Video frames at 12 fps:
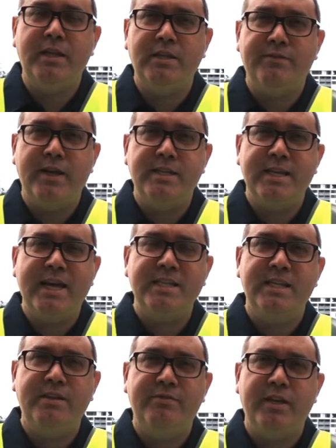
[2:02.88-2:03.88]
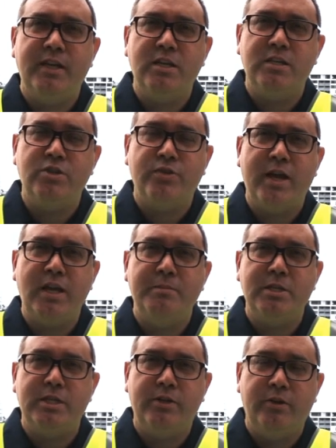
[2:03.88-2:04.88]
these fantastic videos and training
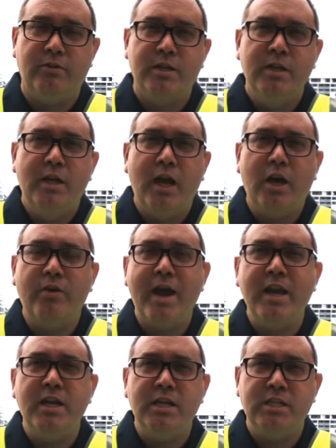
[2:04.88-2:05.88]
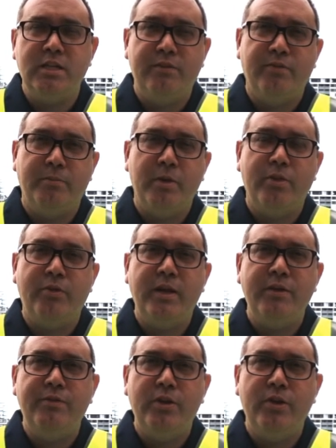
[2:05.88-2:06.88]
materials. A great initiative from the
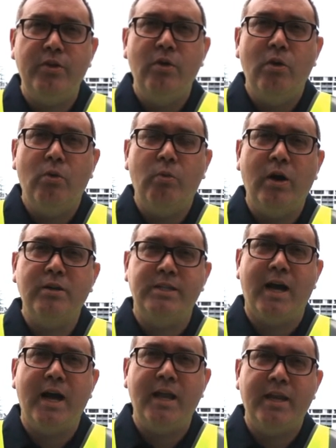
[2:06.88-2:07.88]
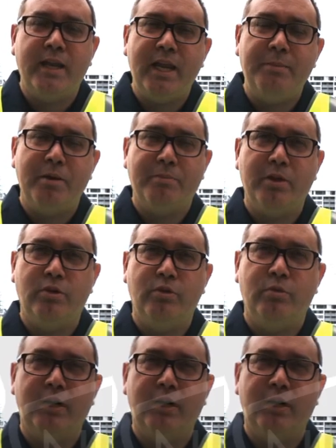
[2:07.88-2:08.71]
three of you. Well done and keep up the good